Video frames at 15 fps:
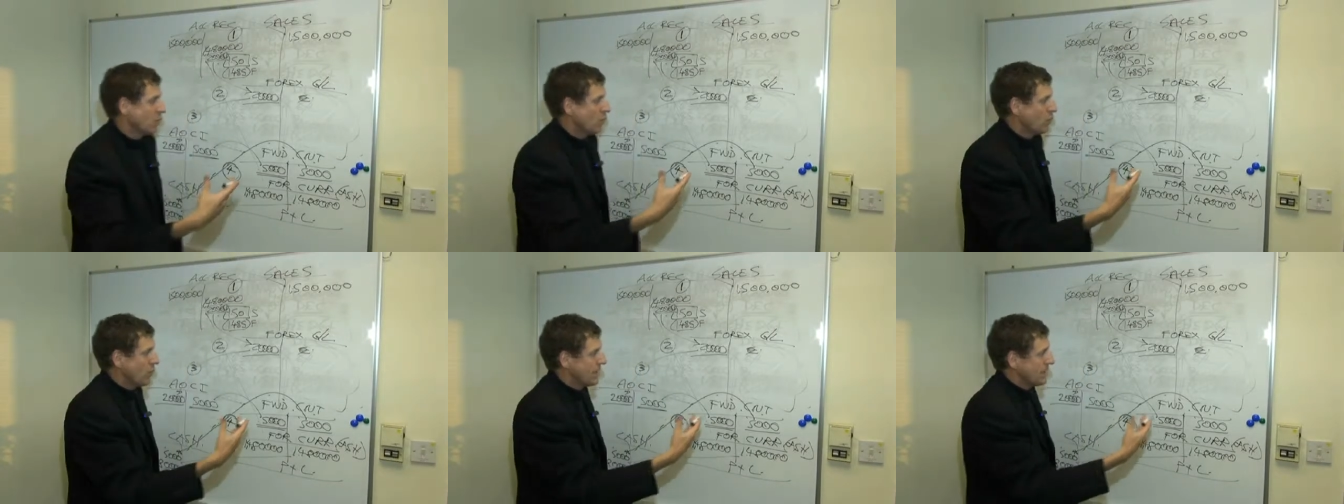
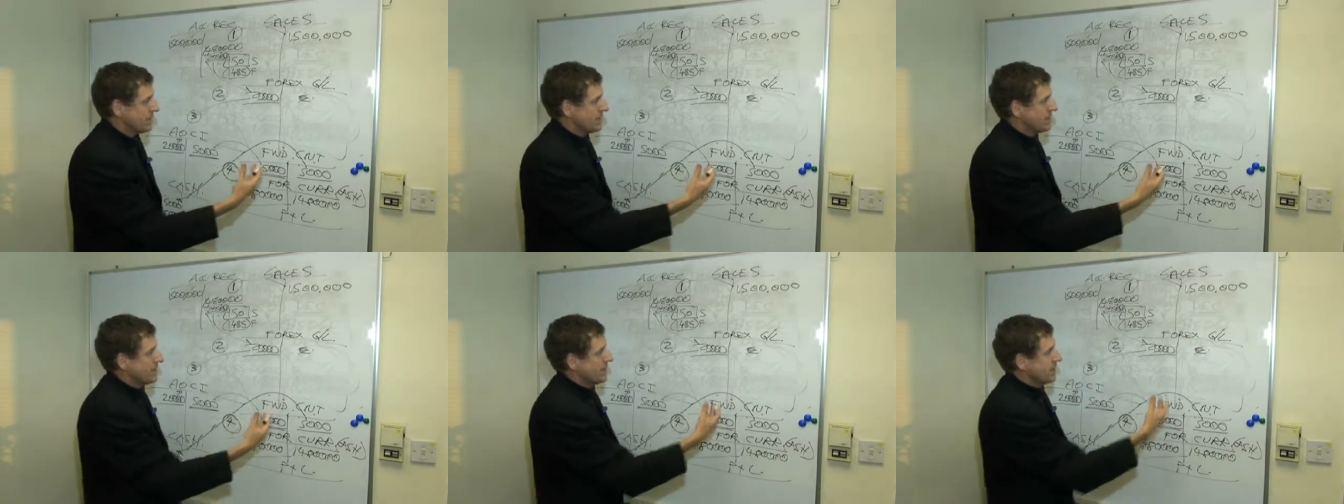
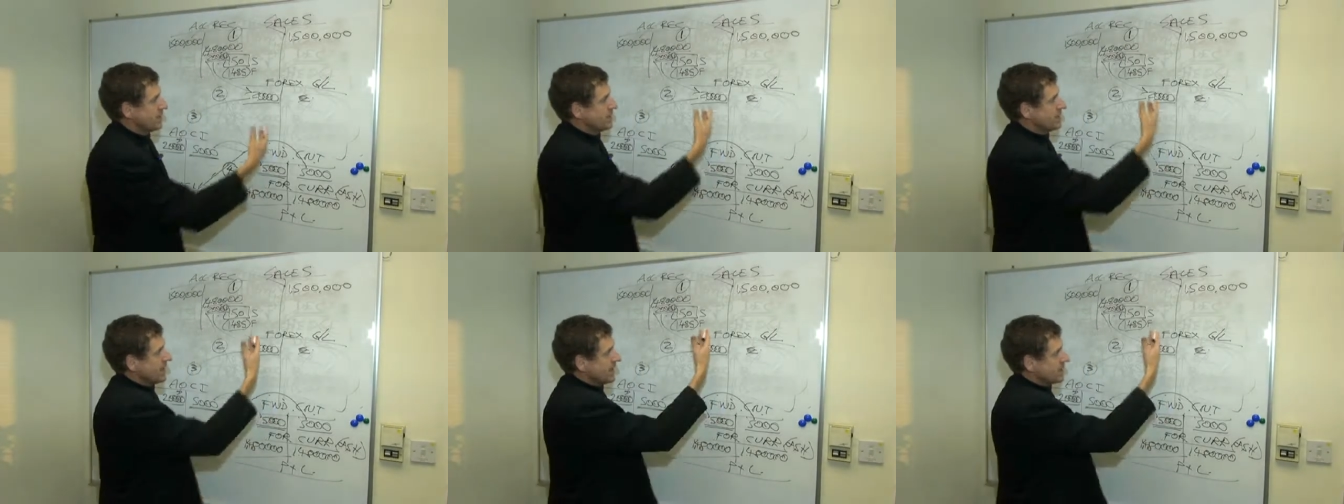when
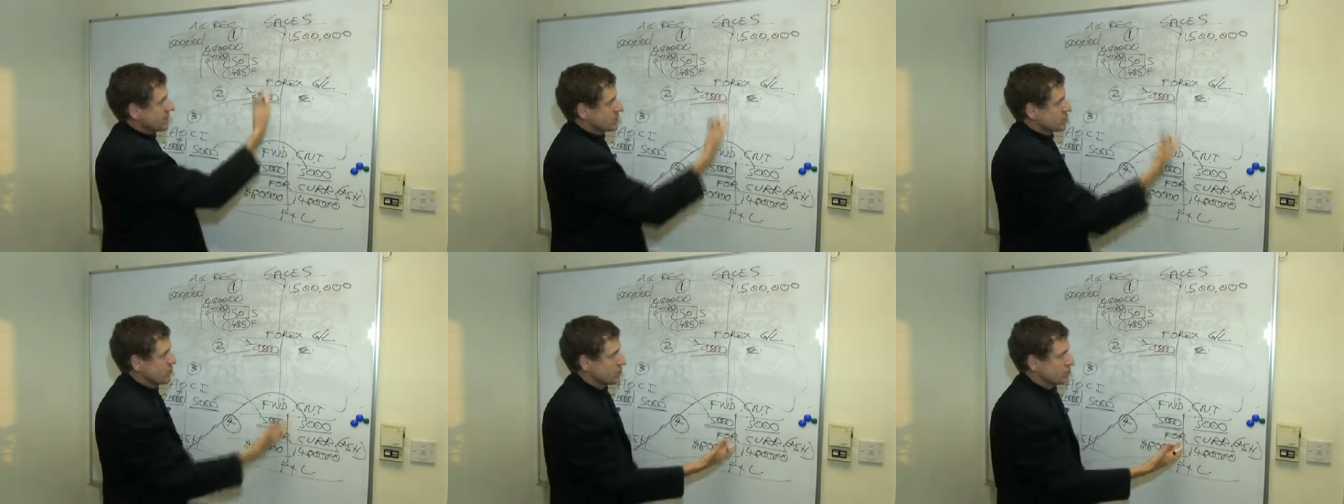the
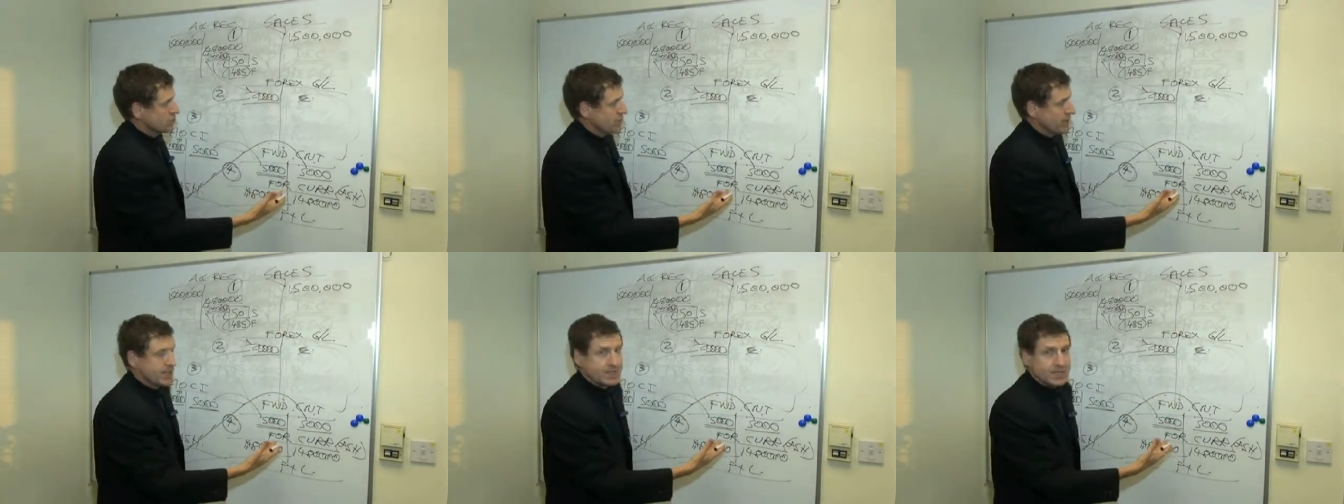actual
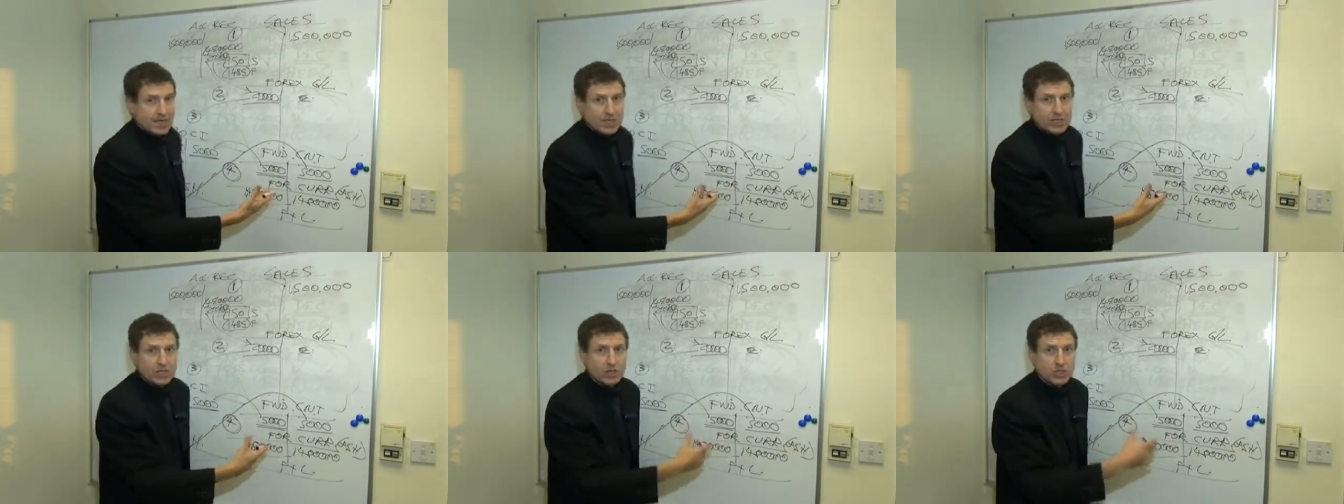
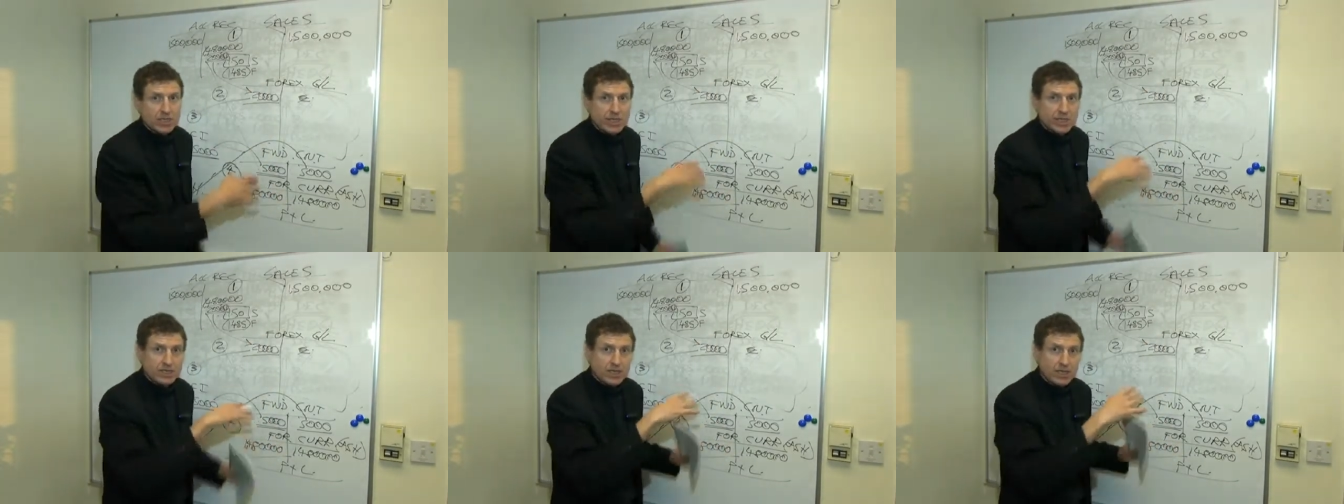
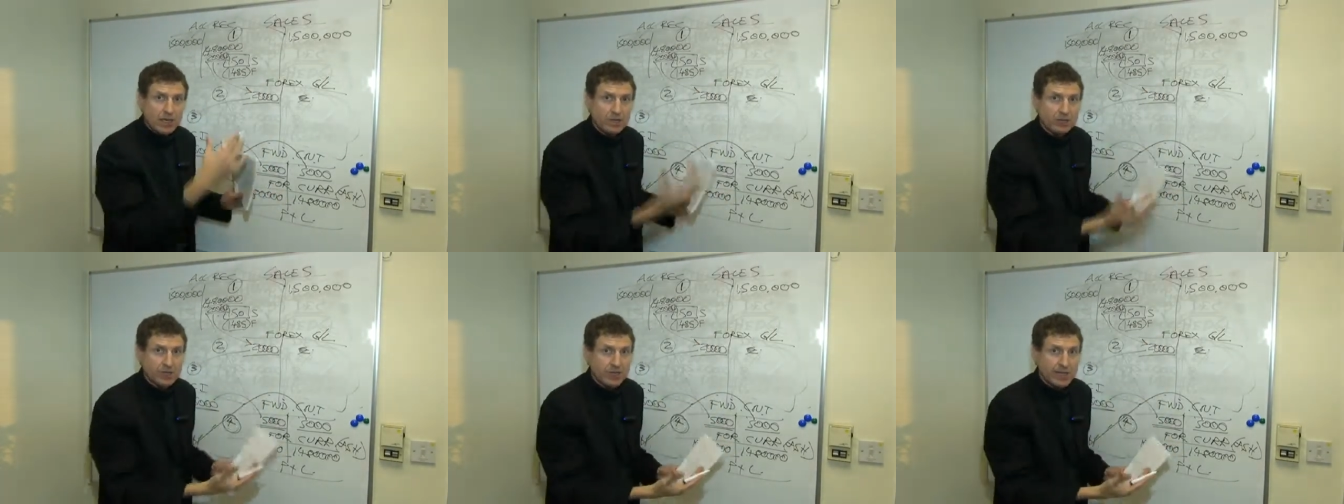transaction is
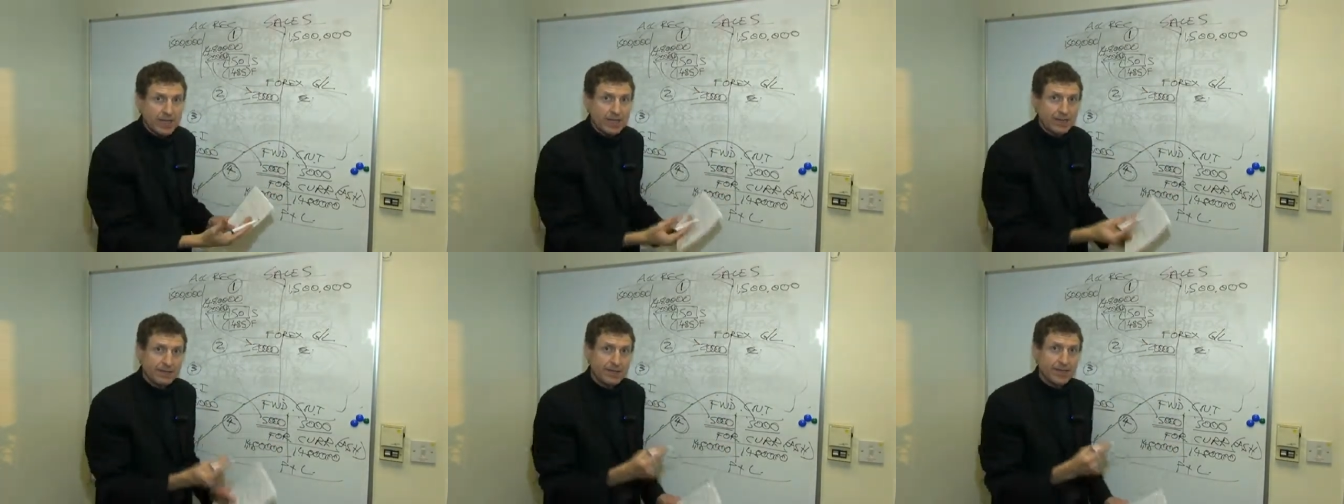closed out.